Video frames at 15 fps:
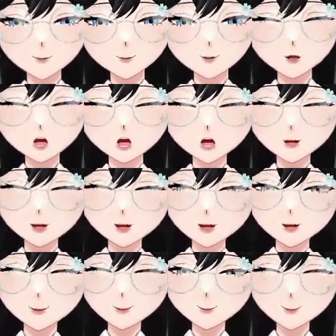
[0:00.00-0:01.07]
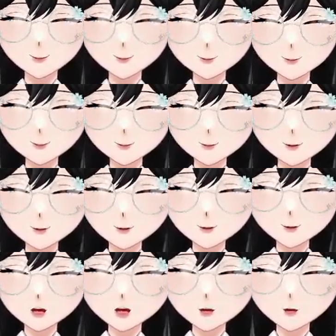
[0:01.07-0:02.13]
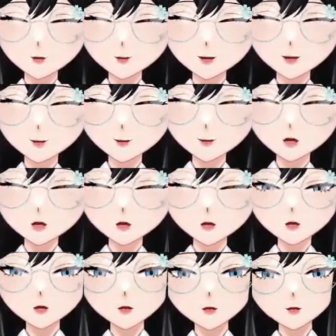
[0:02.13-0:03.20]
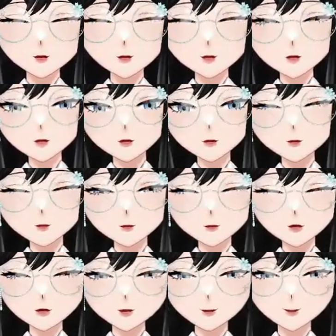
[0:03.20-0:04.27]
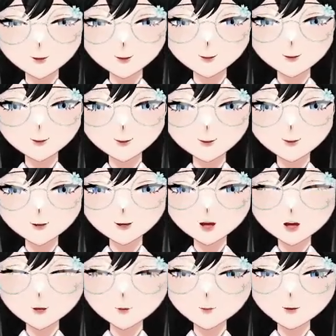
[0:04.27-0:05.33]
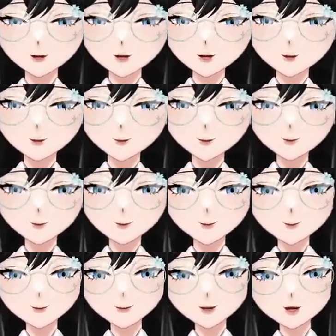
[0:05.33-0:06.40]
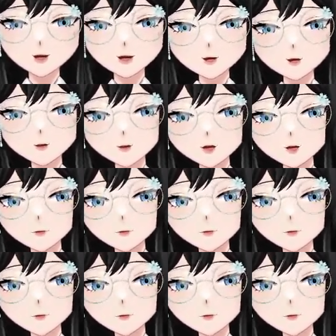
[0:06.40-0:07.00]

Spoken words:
Okay. Now let's. Oh, this is a good one. It's the camp kind CAMP.